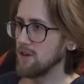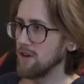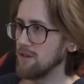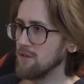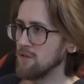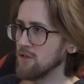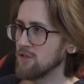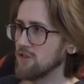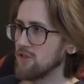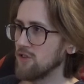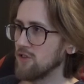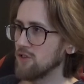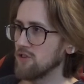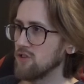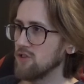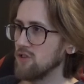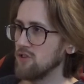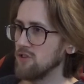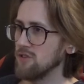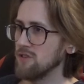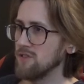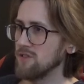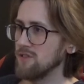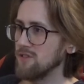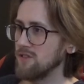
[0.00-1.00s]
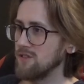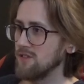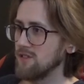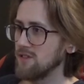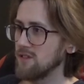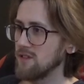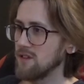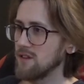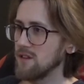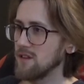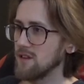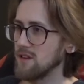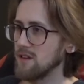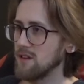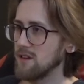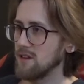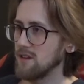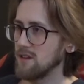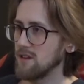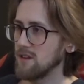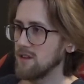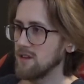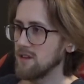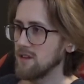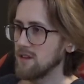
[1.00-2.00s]
Everyone's got guns.
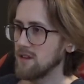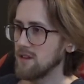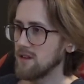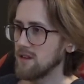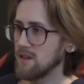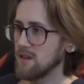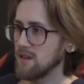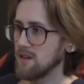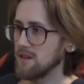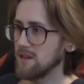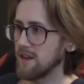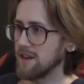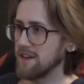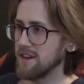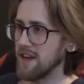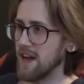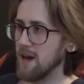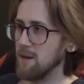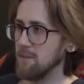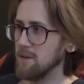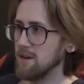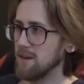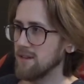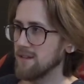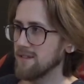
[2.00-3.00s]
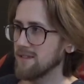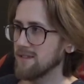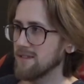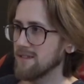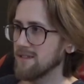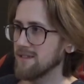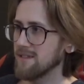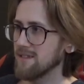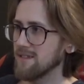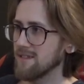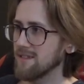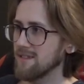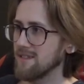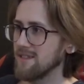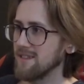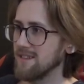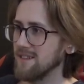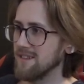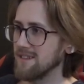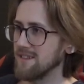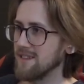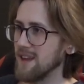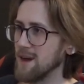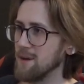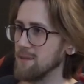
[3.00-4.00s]
Is that Deb?
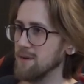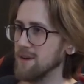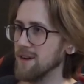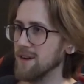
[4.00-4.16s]
It's Deb,